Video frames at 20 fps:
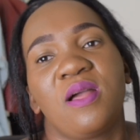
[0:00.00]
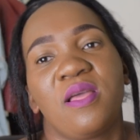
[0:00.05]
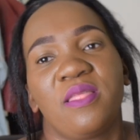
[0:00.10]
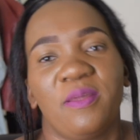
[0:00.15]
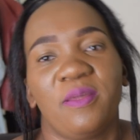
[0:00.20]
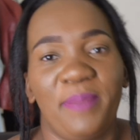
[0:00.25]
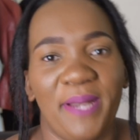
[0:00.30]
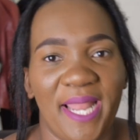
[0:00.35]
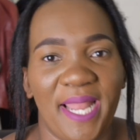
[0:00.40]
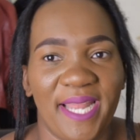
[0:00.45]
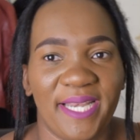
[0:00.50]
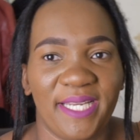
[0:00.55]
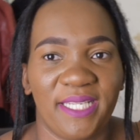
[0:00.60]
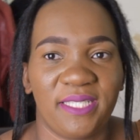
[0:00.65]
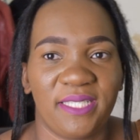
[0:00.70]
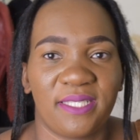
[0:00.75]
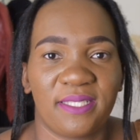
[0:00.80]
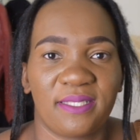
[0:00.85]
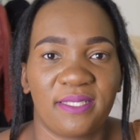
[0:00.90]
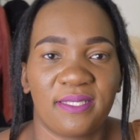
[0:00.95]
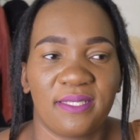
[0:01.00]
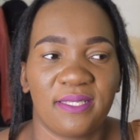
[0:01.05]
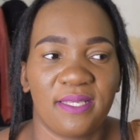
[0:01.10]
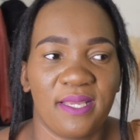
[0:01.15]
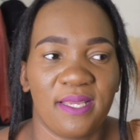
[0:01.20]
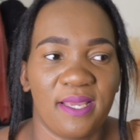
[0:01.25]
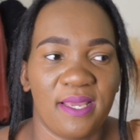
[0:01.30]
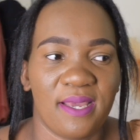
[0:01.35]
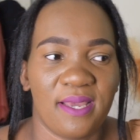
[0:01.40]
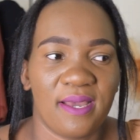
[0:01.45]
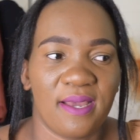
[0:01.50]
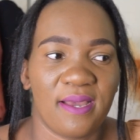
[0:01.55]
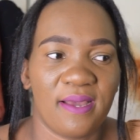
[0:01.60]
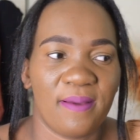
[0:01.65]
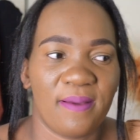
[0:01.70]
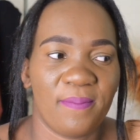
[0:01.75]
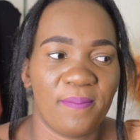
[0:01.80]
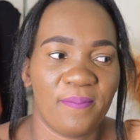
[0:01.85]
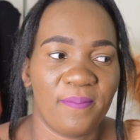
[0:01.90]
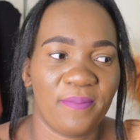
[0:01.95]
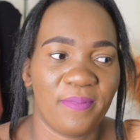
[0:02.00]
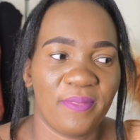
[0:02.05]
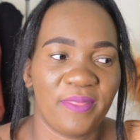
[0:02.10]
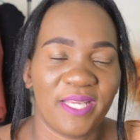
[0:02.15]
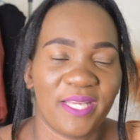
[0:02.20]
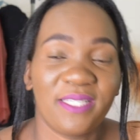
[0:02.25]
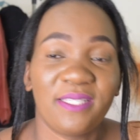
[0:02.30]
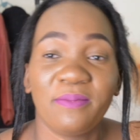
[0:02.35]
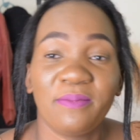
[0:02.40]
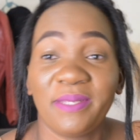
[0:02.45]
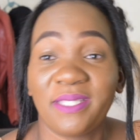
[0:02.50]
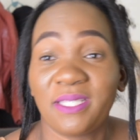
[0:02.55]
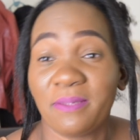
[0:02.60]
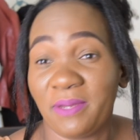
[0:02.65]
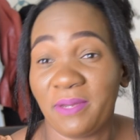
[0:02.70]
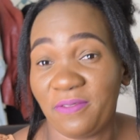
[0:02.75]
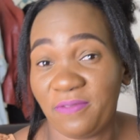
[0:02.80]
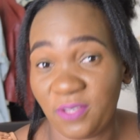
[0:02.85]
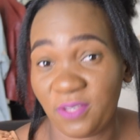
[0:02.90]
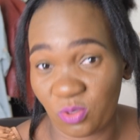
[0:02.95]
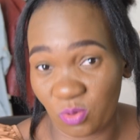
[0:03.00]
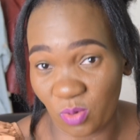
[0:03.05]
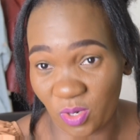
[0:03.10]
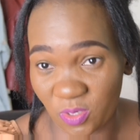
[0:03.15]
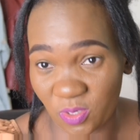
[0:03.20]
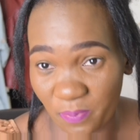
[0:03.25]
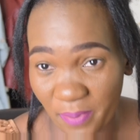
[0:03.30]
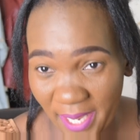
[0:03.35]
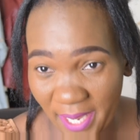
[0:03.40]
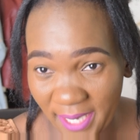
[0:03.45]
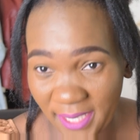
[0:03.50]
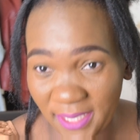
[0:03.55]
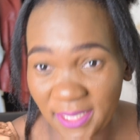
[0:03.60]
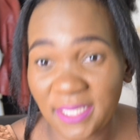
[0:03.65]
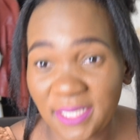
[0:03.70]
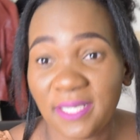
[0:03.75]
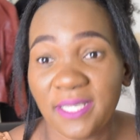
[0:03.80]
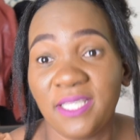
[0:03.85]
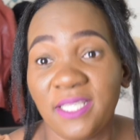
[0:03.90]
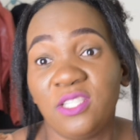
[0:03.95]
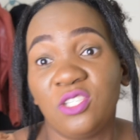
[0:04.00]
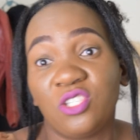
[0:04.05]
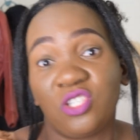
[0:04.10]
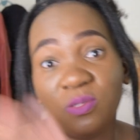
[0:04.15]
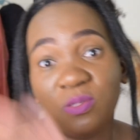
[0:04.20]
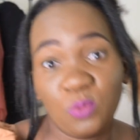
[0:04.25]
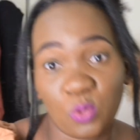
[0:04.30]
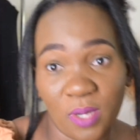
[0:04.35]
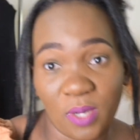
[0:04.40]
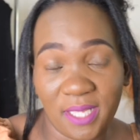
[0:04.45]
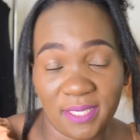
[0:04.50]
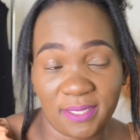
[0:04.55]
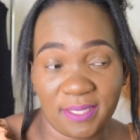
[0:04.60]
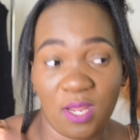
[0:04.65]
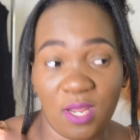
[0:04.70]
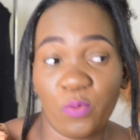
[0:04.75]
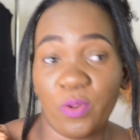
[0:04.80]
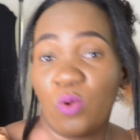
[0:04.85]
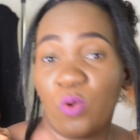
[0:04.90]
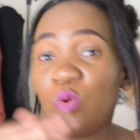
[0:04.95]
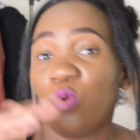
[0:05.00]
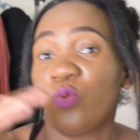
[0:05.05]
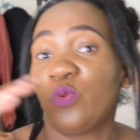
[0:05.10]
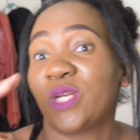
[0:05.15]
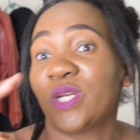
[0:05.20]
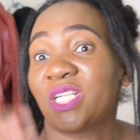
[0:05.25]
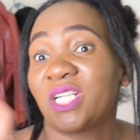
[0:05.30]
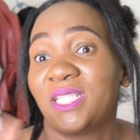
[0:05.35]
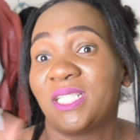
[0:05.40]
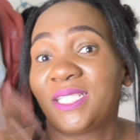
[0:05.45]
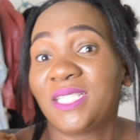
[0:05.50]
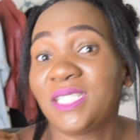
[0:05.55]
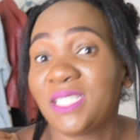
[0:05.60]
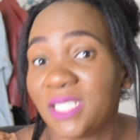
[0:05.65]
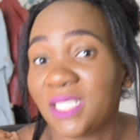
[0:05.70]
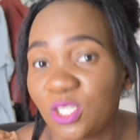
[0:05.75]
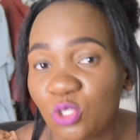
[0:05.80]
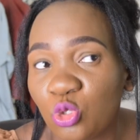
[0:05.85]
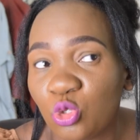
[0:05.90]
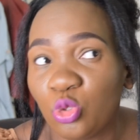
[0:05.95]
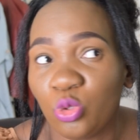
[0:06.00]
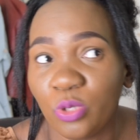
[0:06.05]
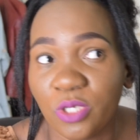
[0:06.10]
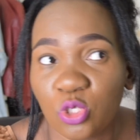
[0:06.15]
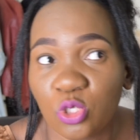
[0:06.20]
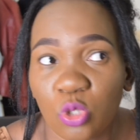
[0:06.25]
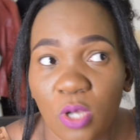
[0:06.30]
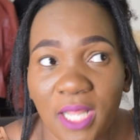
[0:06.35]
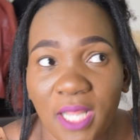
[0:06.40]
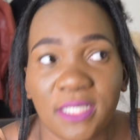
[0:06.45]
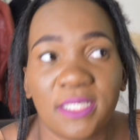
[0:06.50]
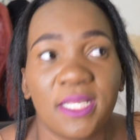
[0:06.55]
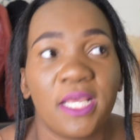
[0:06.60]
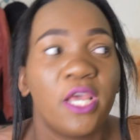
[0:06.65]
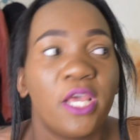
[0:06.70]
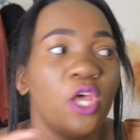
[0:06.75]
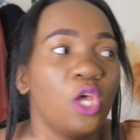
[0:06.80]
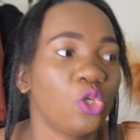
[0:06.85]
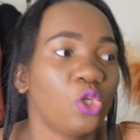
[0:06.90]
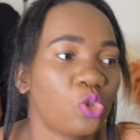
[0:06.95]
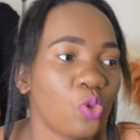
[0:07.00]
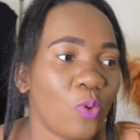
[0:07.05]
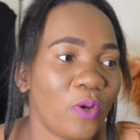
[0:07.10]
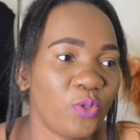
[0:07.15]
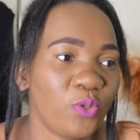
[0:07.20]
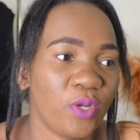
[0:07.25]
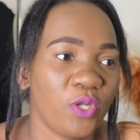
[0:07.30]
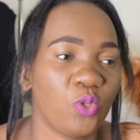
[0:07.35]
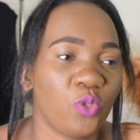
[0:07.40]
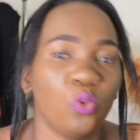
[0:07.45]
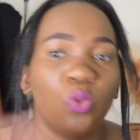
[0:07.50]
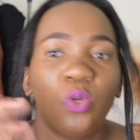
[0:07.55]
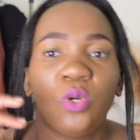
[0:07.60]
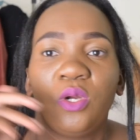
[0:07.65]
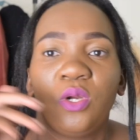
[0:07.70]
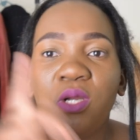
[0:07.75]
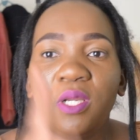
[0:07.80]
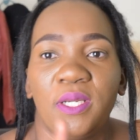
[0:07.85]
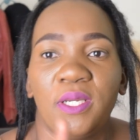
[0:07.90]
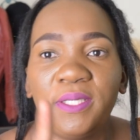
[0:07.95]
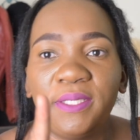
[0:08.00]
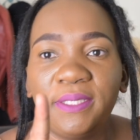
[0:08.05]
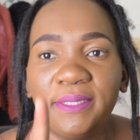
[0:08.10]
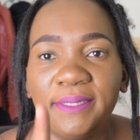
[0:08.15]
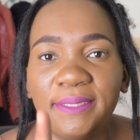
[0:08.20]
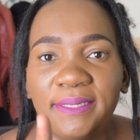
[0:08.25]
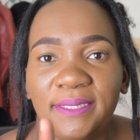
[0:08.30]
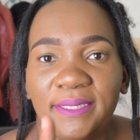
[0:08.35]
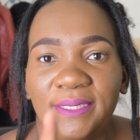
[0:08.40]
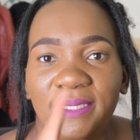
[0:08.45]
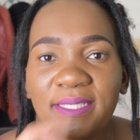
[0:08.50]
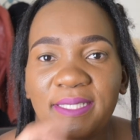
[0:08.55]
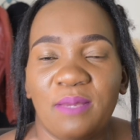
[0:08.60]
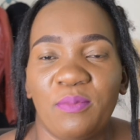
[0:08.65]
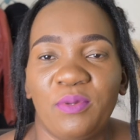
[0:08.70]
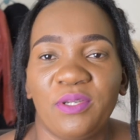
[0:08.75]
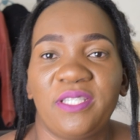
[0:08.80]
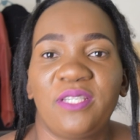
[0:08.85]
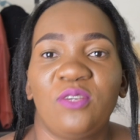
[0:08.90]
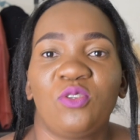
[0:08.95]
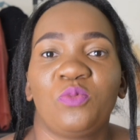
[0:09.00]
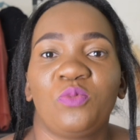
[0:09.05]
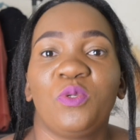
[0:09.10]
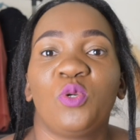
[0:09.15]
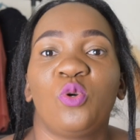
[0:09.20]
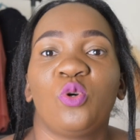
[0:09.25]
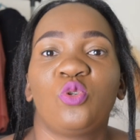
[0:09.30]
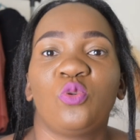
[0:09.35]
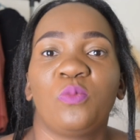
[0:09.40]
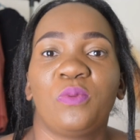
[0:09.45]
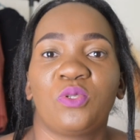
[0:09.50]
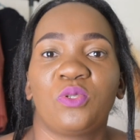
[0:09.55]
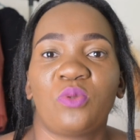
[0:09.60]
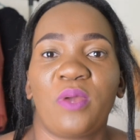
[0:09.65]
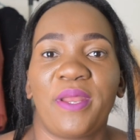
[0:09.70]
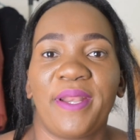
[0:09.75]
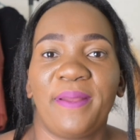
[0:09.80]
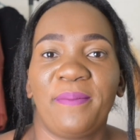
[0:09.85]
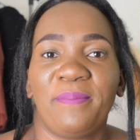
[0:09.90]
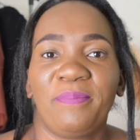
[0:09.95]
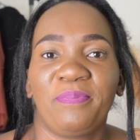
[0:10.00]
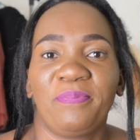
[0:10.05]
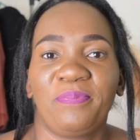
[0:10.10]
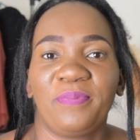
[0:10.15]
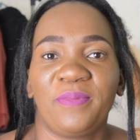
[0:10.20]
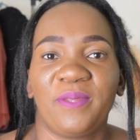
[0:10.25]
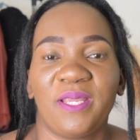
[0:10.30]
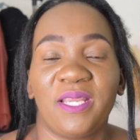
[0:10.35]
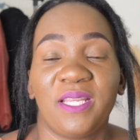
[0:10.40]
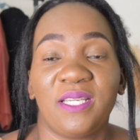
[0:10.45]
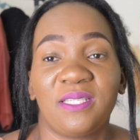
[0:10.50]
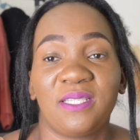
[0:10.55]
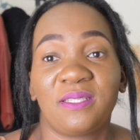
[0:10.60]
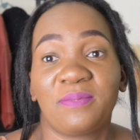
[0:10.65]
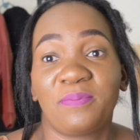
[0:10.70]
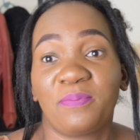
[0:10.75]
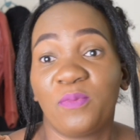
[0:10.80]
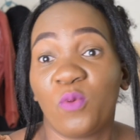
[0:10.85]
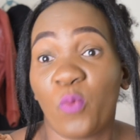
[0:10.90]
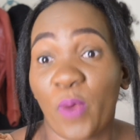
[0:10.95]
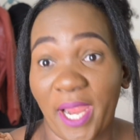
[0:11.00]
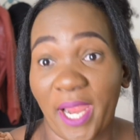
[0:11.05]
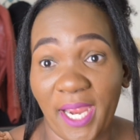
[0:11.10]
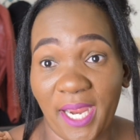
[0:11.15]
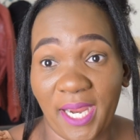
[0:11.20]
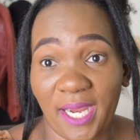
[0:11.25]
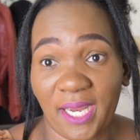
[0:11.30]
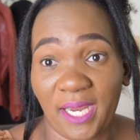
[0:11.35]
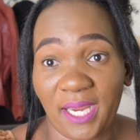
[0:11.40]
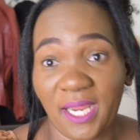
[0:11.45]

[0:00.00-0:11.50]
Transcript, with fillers: the plan is um, that semester my fees was paid in Zim dollars. Now we are going, we are transitioning to US dollars. So what do I do? Somebody tells me go to Botswana and work